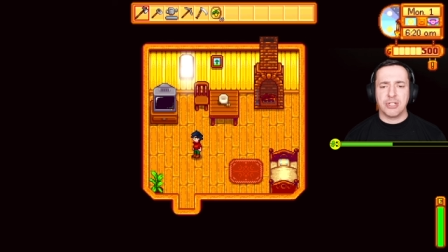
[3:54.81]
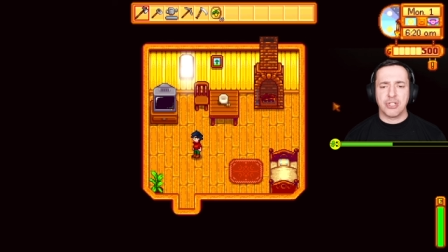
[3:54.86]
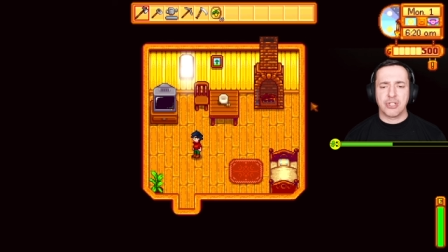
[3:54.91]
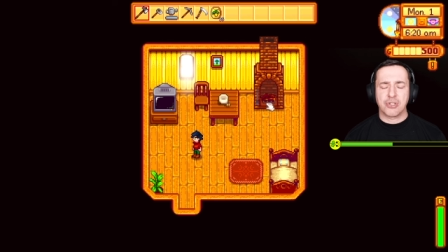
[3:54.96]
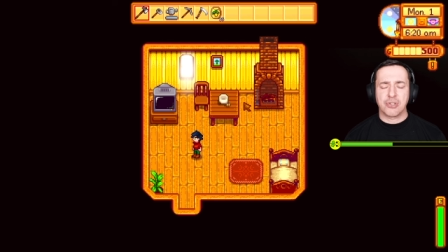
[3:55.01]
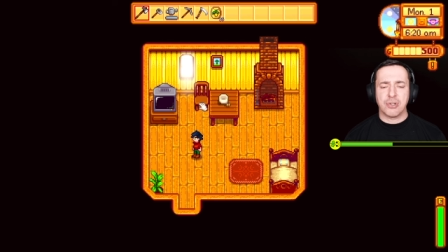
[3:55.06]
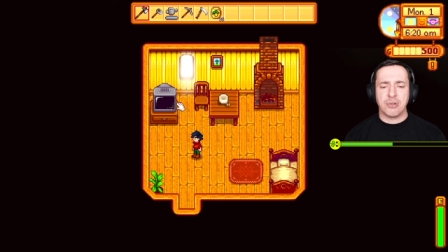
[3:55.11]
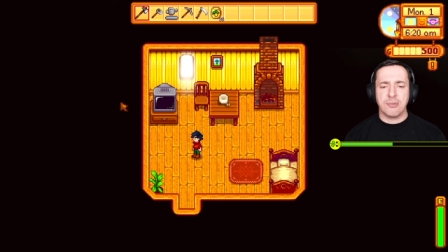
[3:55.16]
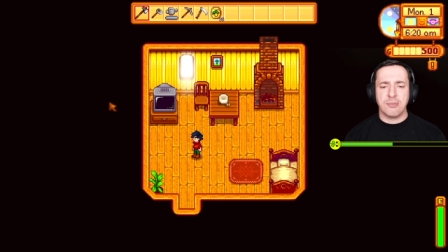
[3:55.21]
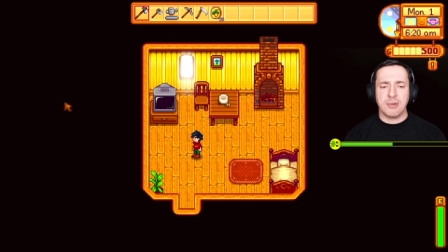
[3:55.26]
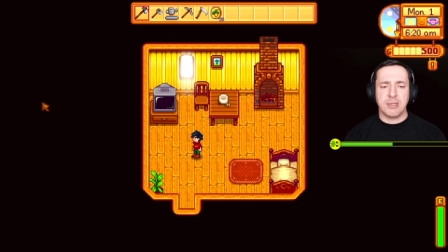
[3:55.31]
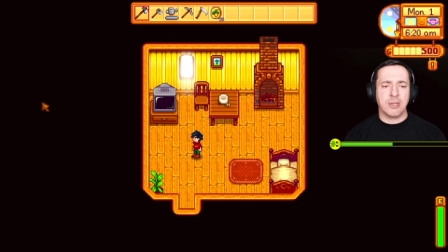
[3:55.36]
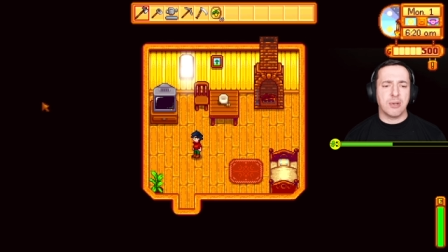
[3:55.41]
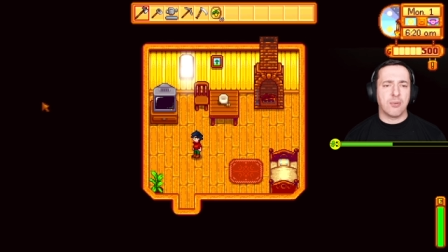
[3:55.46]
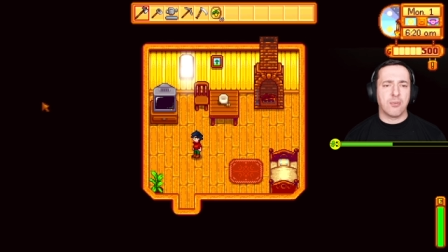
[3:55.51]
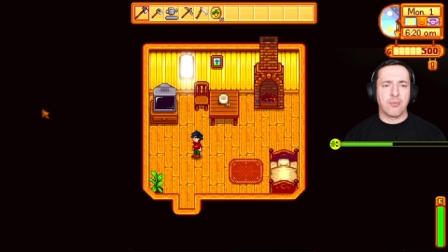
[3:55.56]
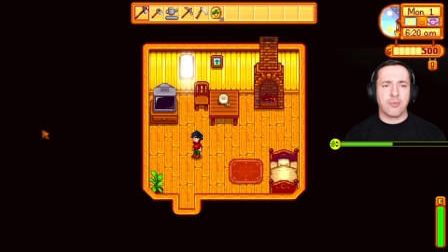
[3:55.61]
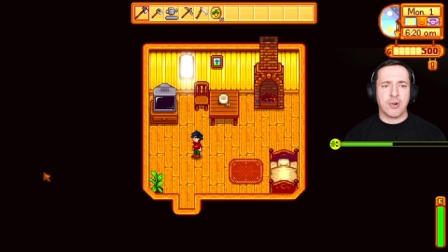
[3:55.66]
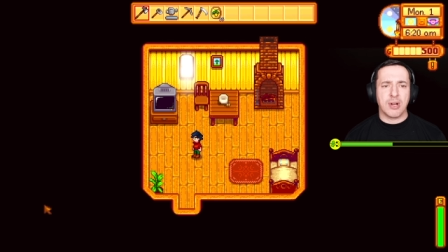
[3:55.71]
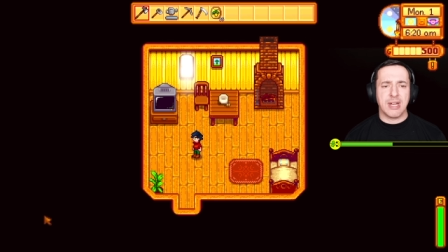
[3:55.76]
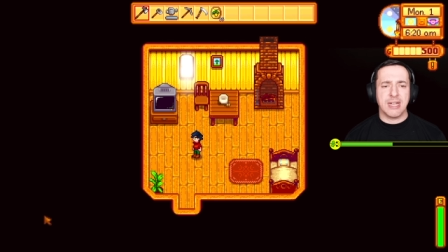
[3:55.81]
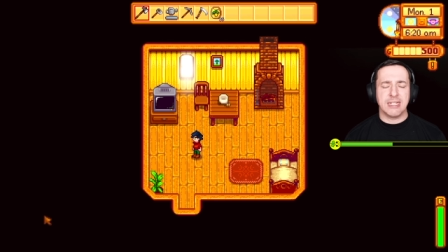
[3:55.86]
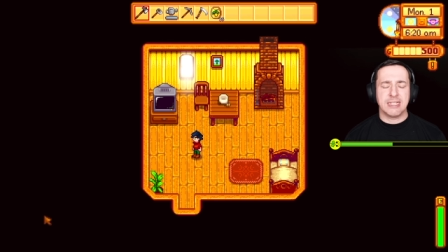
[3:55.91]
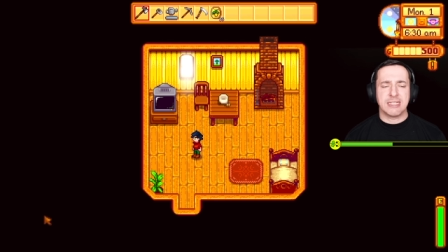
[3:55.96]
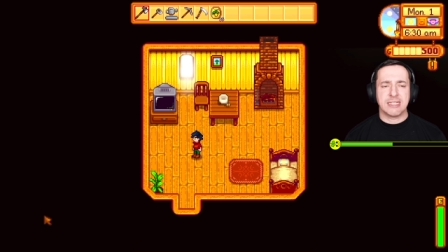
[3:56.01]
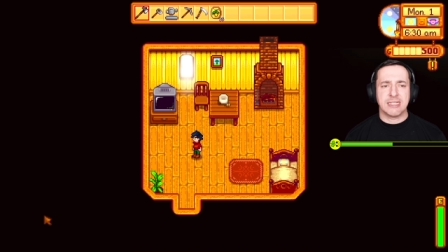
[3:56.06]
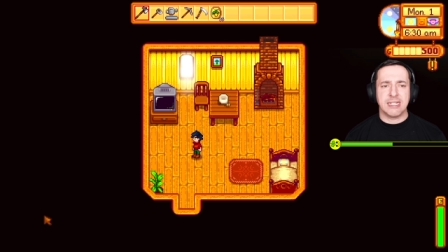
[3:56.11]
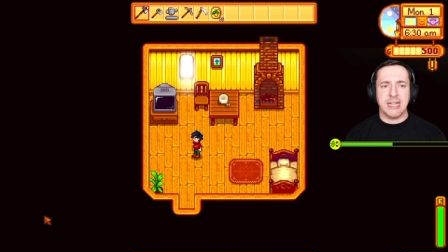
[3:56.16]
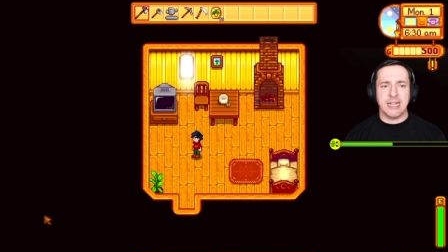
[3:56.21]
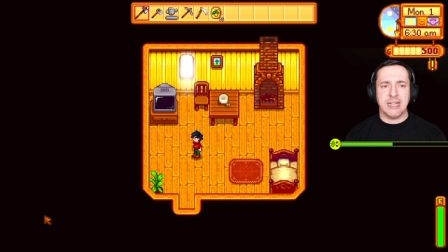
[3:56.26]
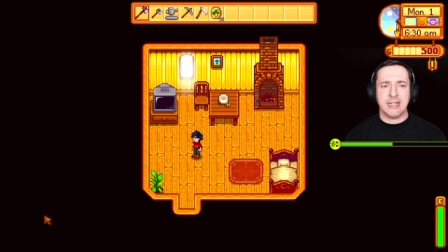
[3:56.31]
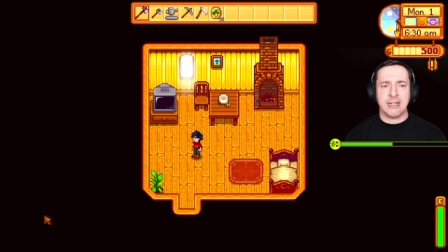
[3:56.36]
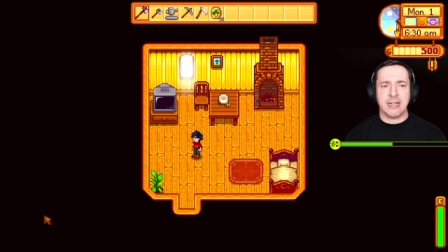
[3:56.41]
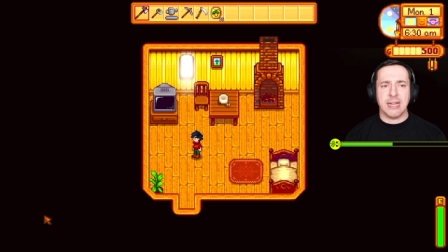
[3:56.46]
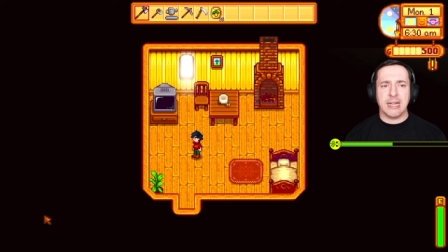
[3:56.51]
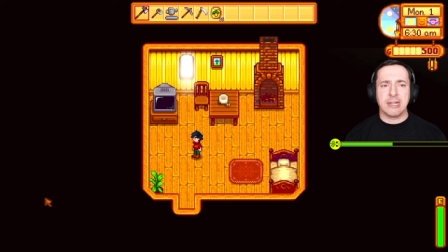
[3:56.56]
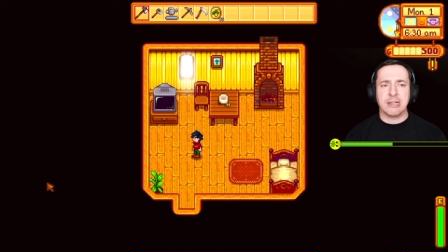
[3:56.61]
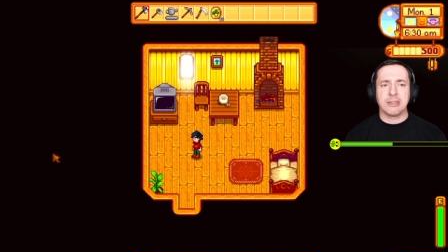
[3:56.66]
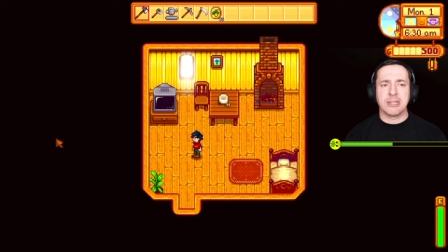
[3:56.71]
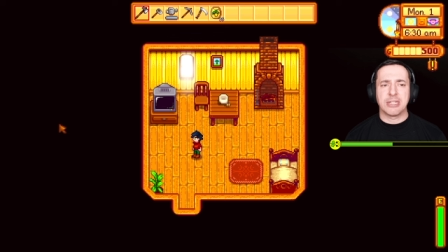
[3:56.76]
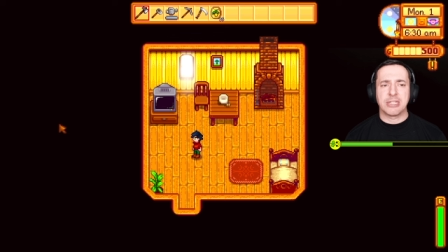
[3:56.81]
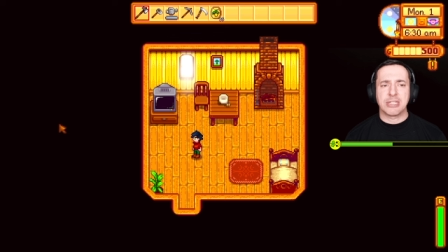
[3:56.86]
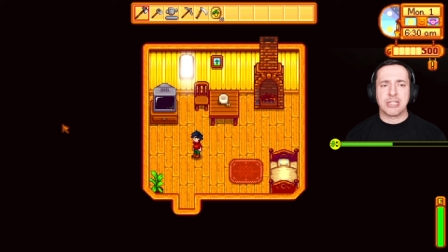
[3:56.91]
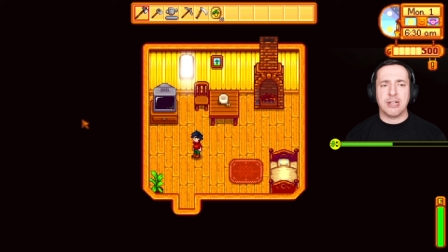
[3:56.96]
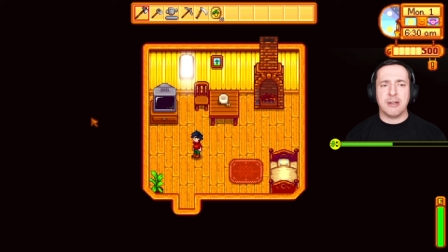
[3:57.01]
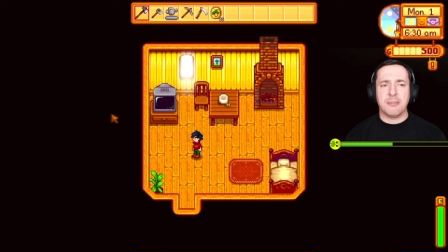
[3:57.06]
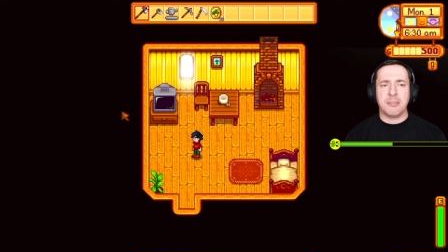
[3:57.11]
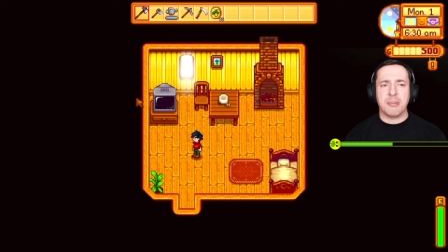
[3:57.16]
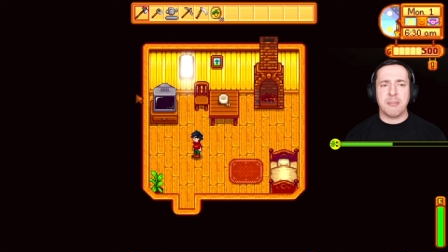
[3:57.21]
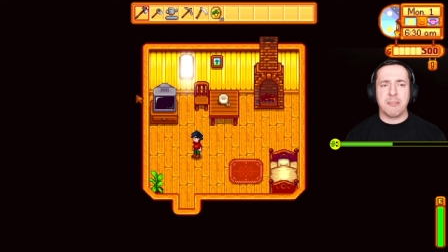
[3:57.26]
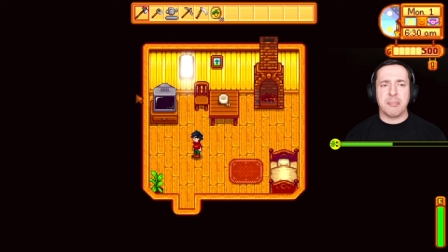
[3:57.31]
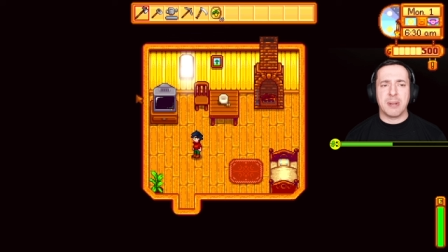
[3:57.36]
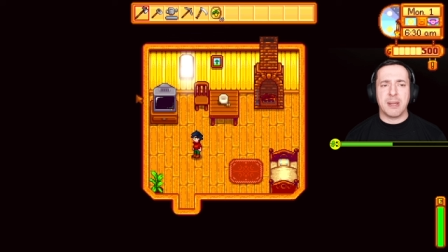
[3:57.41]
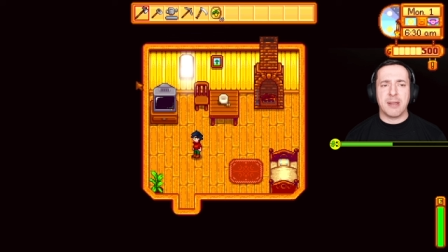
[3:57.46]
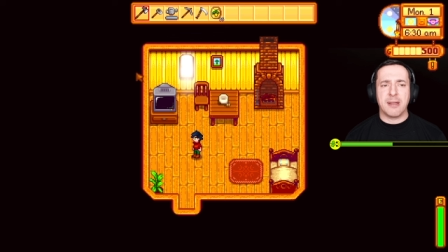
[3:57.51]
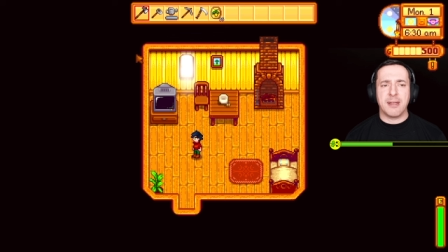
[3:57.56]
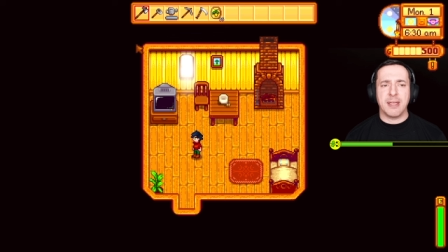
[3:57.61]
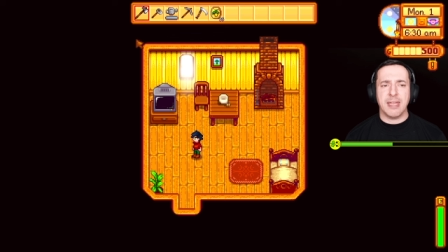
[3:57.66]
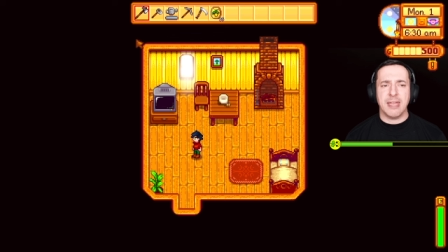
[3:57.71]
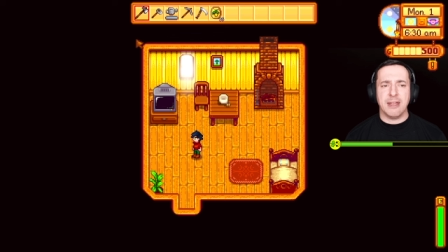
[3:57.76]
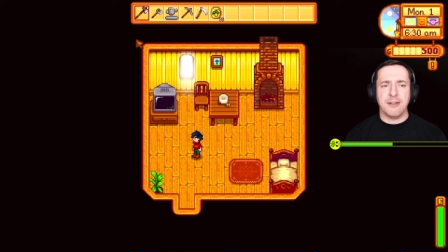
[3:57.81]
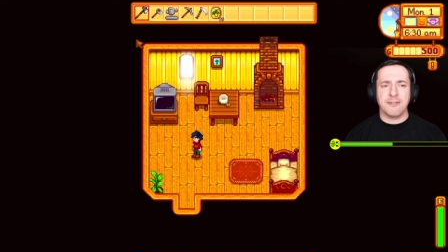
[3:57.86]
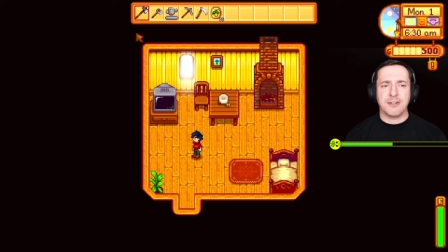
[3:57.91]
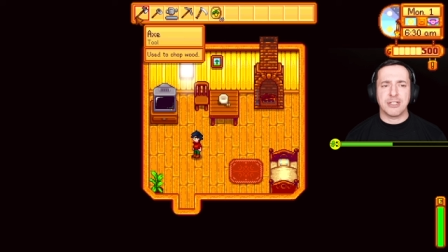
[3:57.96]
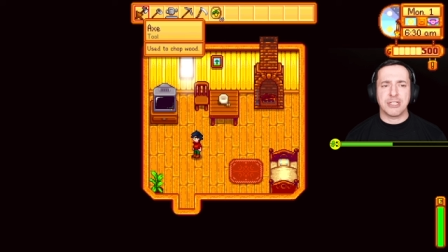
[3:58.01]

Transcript: control with your right stick and on the top bar here,